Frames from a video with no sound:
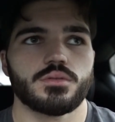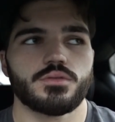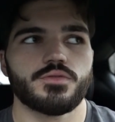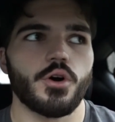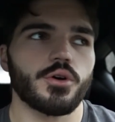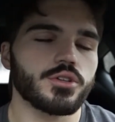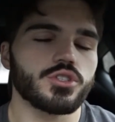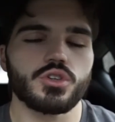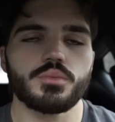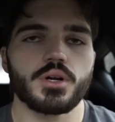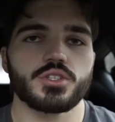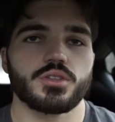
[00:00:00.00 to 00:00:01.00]
focus
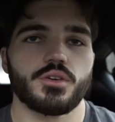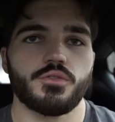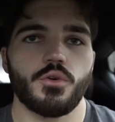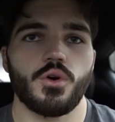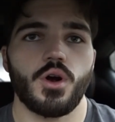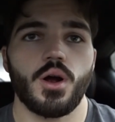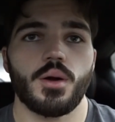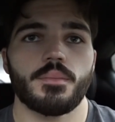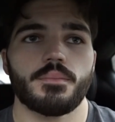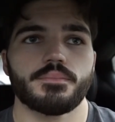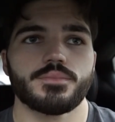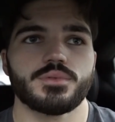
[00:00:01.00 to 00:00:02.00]
too much on the
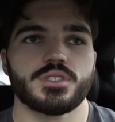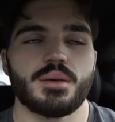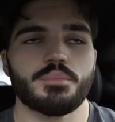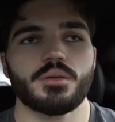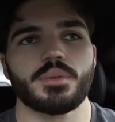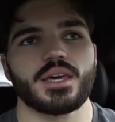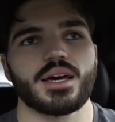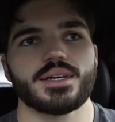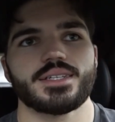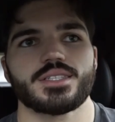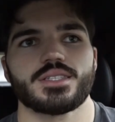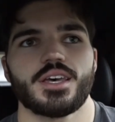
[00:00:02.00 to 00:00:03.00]
forearm simply
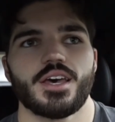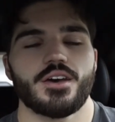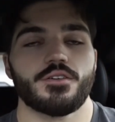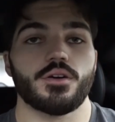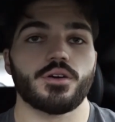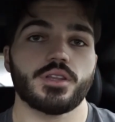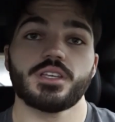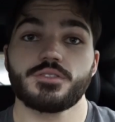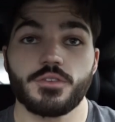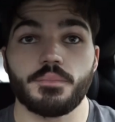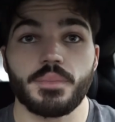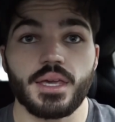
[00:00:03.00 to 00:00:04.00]
because, or at least
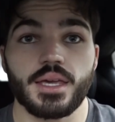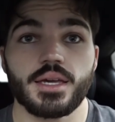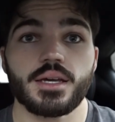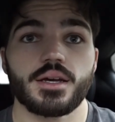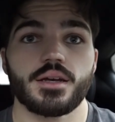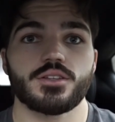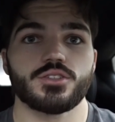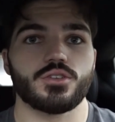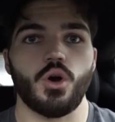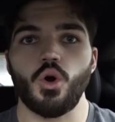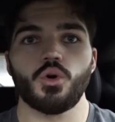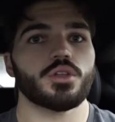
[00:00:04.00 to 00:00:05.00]
for me,
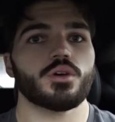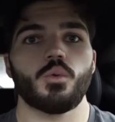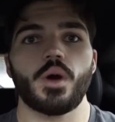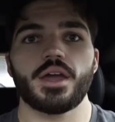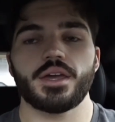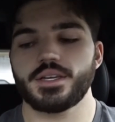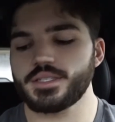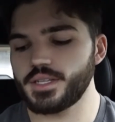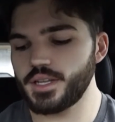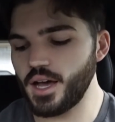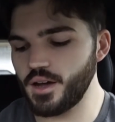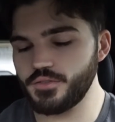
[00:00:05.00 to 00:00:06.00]
holding weight is
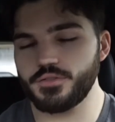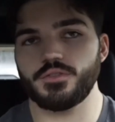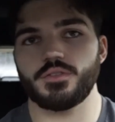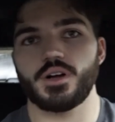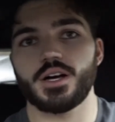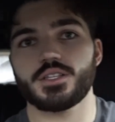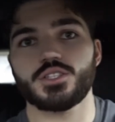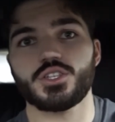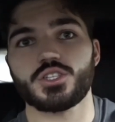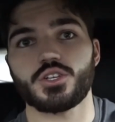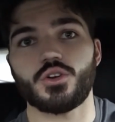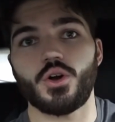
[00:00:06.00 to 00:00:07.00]
enough
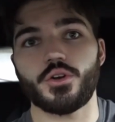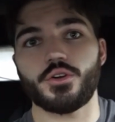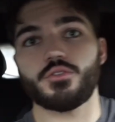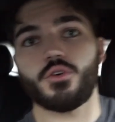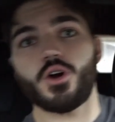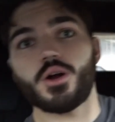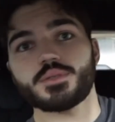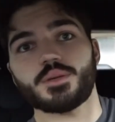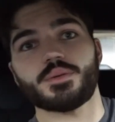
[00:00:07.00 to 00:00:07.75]
just to grow your forearms.